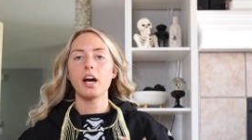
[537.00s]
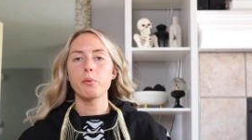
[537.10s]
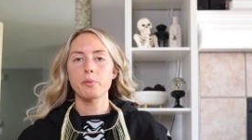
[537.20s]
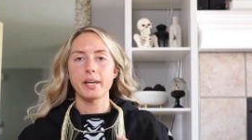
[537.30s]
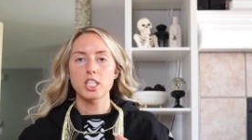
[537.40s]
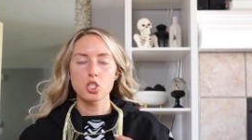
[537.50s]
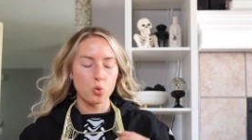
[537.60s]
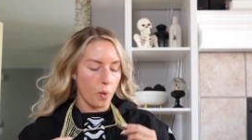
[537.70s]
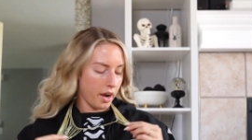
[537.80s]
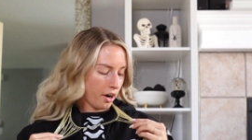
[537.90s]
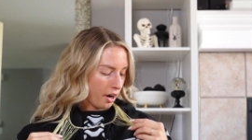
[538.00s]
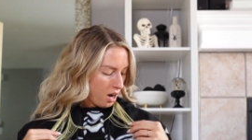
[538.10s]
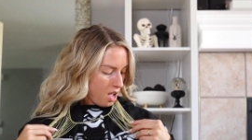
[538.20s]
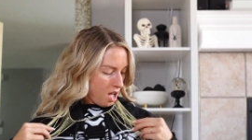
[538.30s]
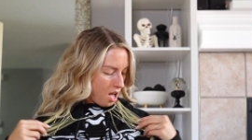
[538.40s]
pair it with my
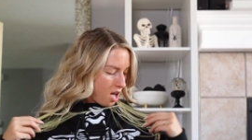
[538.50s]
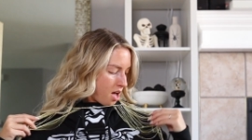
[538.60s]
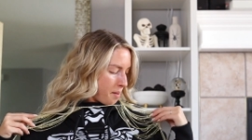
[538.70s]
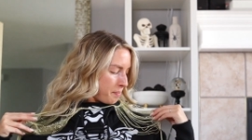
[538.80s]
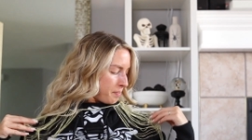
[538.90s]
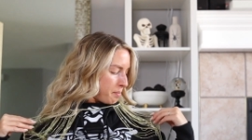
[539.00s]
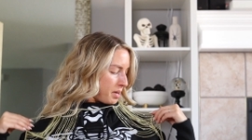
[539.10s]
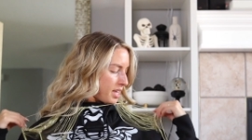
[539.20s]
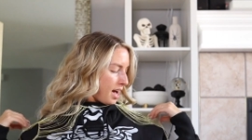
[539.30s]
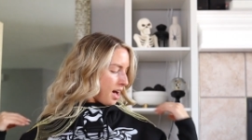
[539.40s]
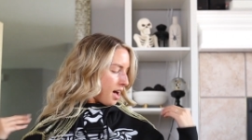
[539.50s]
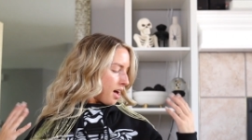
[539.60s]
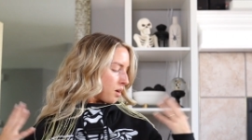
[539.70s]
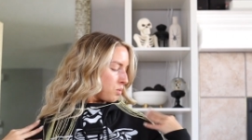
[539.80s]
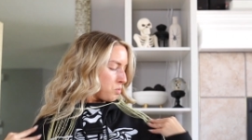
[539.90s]
sweater. Um, but
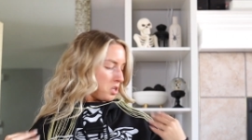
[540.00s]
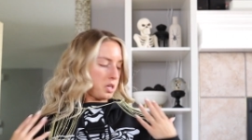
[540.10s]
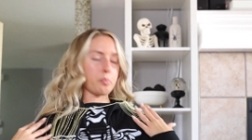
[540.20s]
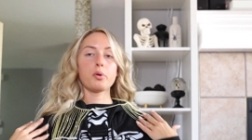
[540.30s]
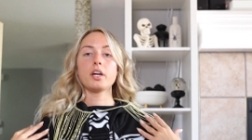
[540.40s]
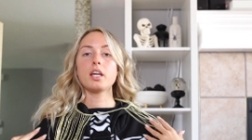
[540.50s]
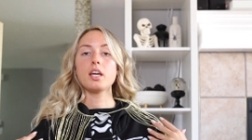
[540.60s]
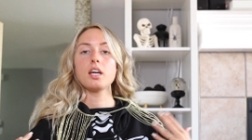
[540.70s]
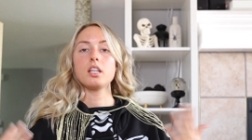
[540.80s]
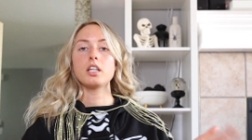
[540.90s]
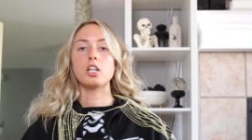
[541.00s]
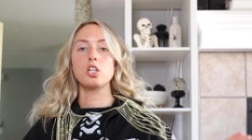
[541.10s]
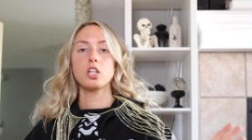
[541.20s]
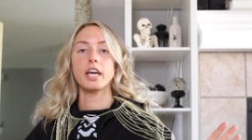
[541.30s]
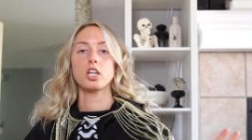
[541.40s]
yeah, really pretty
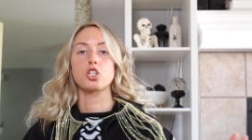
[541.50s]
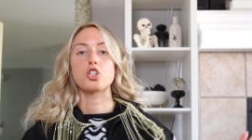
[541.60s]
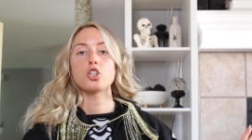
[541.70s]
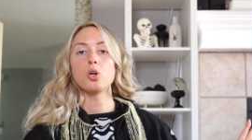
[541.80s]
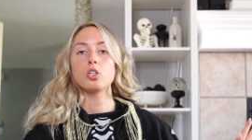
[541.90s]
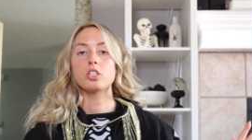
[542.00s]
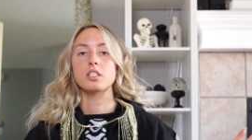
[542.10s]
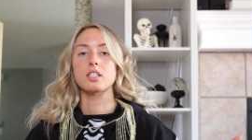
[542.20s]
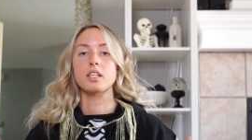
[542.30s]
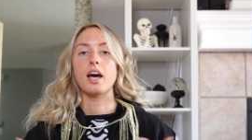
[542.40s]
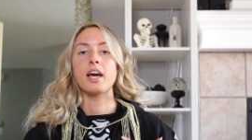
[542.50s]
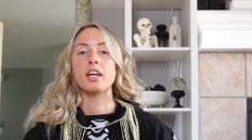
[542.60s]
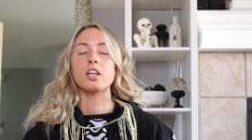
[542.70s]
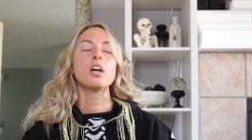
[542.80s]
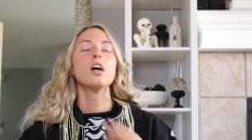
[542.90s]
little like shoulder
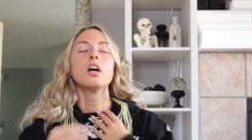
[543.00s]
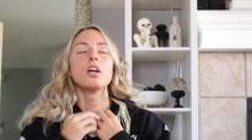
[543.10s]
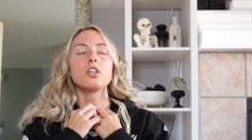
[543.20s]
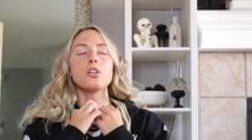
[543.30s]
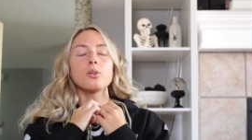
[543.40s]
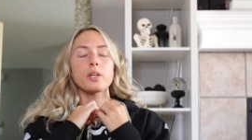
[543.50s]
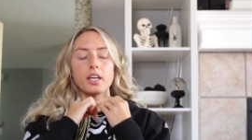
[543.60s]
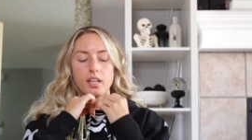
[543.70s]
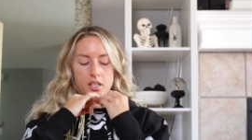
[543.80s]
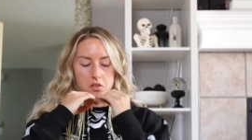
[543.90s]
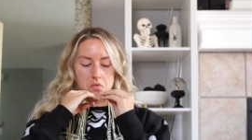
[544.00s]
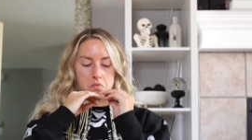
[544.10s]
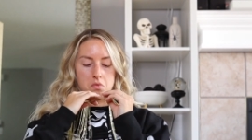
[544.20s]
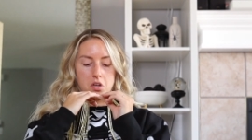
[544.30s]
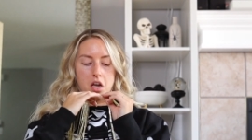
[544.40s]
design. You can